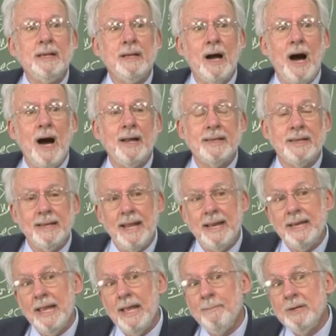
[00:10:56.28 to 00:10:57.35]
God in
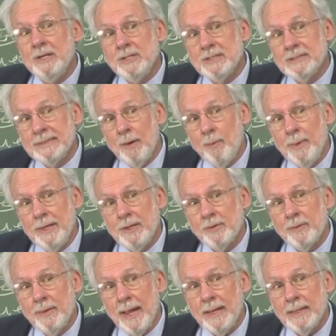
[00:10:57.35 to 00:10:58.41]
any images that we
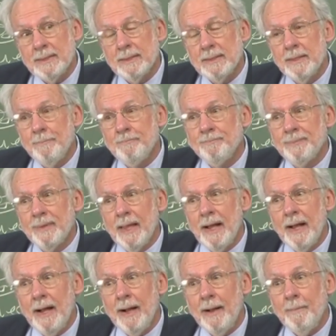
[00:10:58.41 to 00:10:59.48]
create
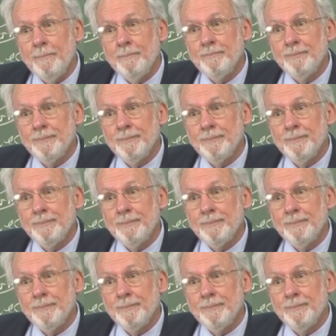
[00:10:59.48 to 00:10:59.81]
um,